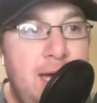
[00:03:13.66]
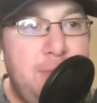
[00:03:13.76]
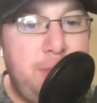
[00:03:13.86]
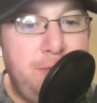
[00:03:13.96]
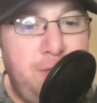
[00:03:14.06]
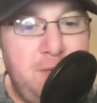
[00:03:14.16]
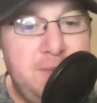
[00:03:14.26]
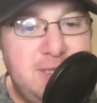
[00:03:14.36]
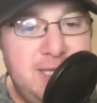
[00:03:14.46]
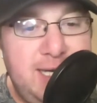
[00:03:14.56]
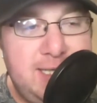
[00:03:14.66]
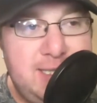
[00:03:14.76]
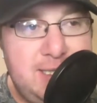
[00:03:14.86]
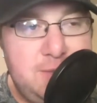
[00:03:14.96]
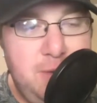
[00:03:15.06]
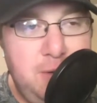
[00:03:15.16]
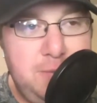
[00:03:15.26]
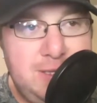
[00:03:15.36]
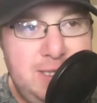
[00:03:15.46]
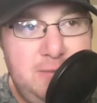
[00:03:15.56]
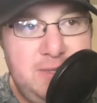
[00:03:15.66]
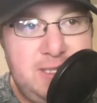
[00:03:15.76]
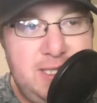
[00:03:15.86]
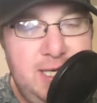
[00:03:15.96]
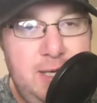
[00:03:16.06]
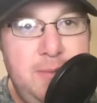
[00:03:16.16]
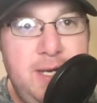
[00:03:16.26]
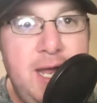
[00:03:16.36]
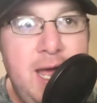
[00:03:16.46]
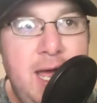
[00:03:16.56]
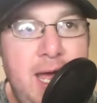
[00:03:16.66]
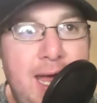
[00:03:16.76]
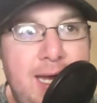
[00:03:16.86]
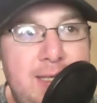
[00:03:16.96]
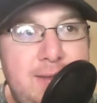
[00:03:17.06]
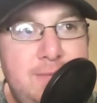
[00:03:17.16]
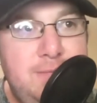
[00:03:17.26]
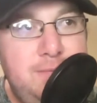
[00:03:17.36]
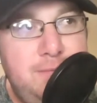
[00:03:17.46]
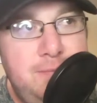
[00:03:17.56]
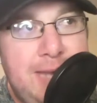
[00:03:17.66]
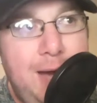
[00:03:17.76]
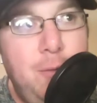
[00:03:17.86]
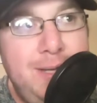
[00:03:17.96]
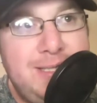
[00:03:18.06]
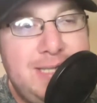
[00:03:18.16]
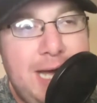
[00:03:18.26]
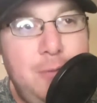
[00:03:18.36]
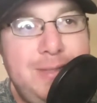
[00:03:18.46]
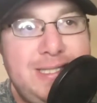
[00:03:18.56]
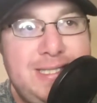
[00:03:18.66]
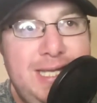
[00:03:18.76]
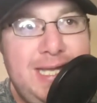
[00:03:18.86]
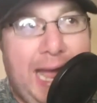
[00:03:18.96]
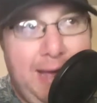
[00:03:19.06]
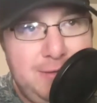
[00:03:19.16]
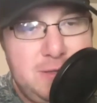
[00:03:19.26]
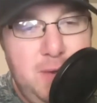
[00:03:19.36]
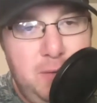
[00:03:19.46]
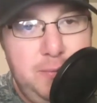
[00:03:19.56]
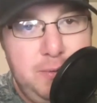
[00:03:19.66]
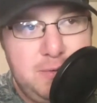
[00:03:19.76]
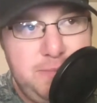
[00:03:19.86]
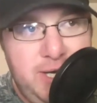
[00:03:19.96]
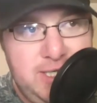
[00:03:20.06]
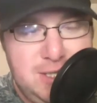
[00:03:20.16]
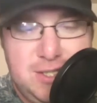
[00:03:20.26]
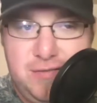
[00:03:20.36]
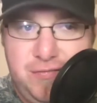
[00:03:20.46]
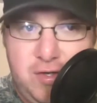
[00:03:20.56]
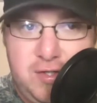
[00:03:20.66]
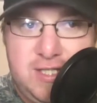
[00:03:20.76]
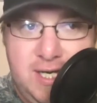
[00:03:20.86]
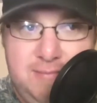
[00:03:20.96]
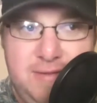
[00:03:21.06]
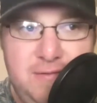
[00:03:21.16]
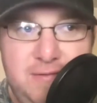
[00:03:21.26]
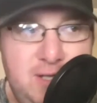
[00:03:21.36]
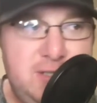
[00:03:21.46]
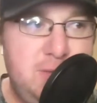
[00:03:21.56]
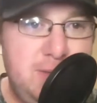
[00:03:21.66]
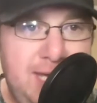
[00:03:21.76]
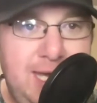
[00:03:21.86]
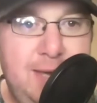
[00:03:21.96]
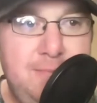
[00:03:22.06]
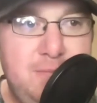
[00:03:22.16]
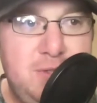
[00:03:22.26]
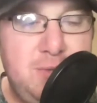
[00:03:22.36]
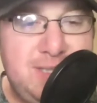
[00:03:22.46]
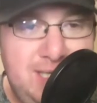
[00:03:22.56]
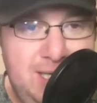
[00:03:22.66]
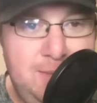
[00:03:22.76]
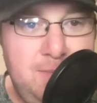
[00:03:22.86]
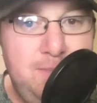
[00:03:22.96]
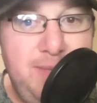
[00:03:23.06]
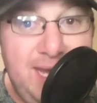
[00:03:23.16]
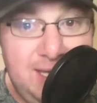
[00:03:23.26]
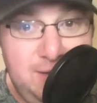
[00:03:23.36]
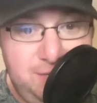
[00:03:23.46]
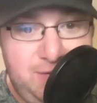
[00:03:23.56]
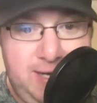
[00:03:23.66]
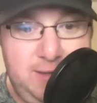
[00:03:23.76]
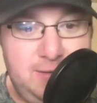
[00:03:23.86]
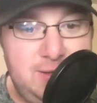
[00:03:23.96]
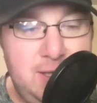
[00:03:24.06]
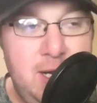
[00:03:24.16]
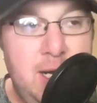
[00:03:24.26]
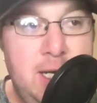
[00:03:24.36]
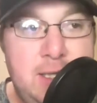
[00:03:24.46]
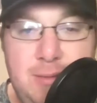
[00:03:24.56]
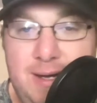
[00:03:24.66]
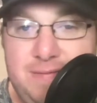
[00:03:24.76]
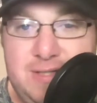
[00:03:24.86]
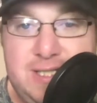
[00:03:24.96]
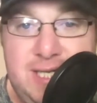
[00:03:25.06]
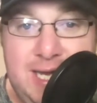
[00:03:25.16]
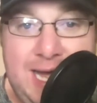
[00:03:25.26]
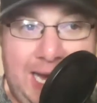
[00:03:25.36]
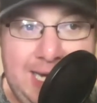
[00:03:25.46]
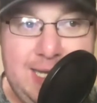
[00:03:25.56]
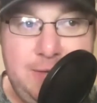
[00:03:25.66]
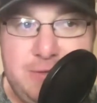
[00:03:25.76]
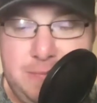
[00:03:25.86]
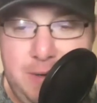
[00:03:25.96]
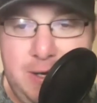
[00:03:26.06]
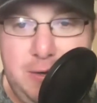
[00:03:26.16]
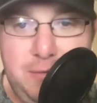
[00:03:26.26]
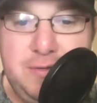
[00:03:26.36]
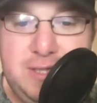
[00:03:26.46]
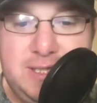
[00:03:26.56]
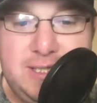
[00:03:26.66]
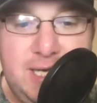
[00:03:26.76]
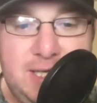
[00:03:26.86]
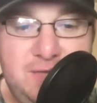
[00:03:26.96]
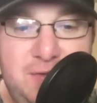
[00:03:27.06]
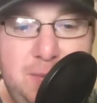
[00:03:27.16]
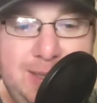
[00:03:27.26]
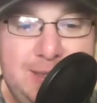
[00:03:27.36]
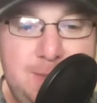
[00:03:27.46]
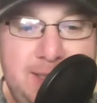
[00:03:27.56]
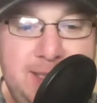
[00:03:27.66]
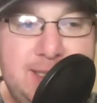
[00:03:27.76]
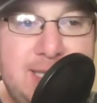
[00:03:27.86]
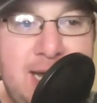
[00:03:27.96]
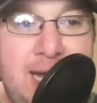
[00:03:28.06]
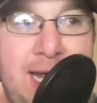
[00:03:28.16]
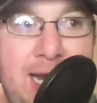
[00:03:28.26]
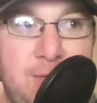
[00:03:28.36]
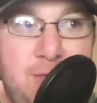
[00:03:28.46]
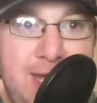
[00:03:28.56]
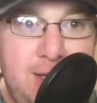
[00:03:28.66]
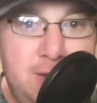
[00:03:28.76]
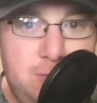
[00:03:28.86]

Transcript: performance against this Melbourne Demons team. And now we see, how does Melbourne respond? This is the first time they've lost to a team in the finals. So we'll have to see, how do they respond over these next few weeks? Because if they